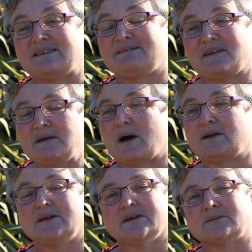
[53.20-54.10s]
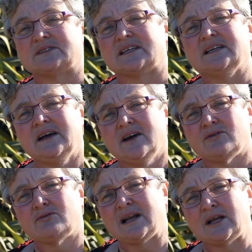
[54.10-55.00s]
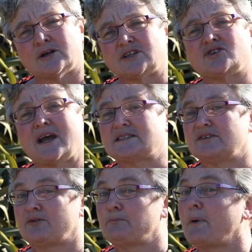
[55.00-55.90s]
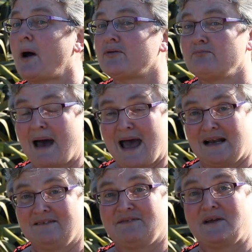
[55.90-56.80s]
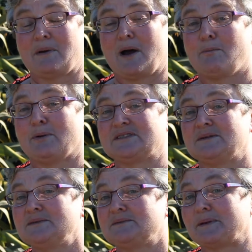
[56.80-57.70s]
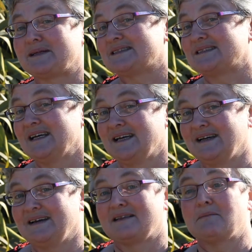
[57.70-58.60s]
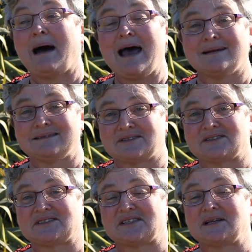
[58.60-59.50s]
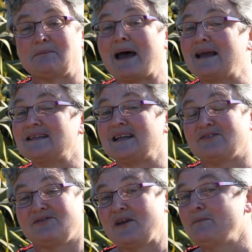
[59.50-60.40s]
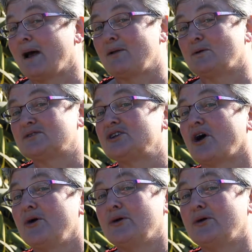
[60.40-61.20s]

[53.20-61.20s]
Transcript: that female urine was a really good attractant for both male and female possums because the male are interested in the mate and the female want to know